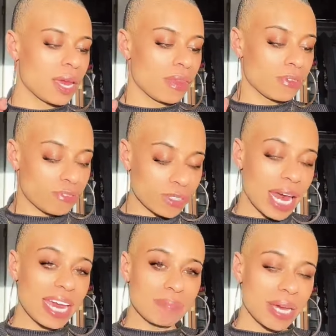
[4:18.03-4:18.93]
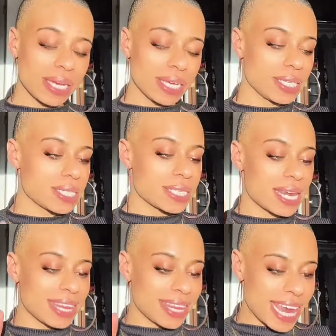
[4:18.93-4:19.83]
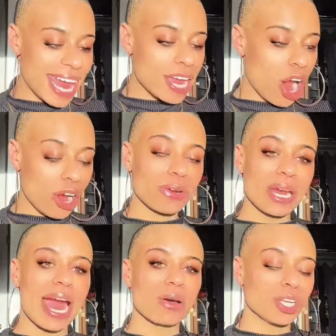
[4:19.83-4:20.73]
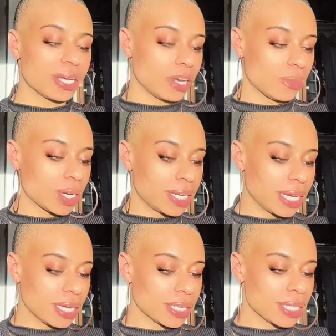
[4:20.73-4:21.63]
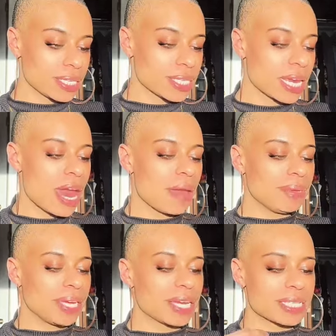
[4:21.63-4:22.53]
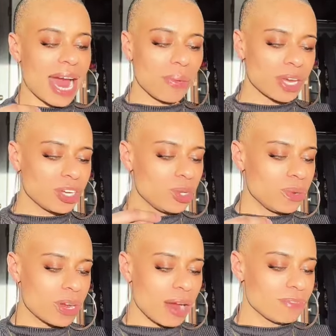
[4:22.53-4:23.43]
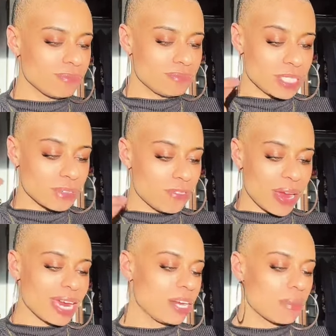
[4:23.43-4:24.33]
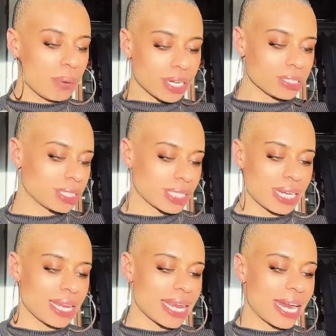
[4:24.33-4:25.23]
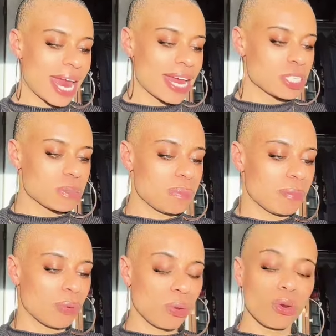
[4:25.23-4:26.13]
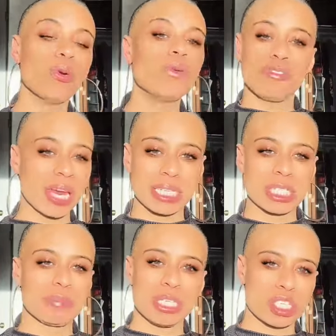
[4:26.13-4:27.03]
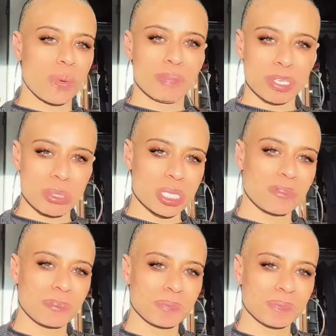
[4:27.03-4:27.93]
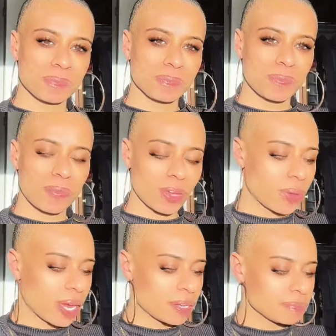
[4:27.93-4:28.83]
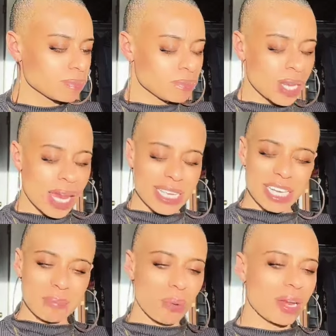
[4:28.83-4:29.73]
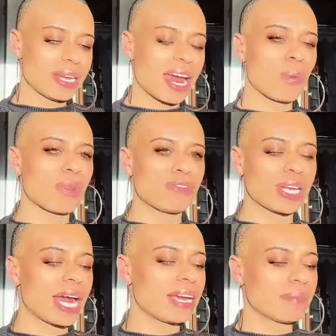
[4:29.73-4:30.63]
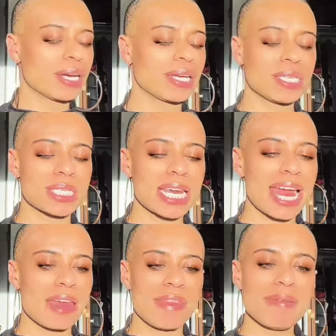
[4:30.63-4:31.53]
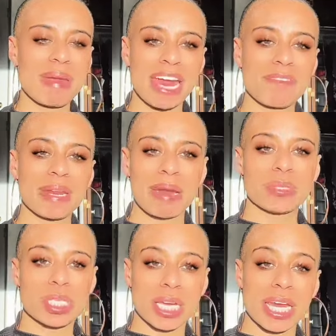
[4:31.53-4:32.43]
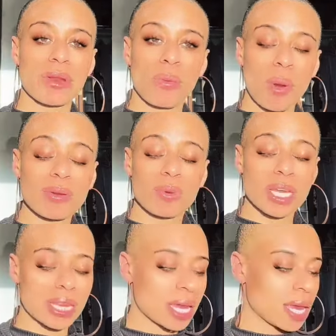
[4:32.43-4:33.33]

the flying monkeys they are now looking ridiculous because how can you de- uh, defend a person that has been proven to be so abusive? Okay, it's at a point now with the flying monkeys, they may have been able to get away with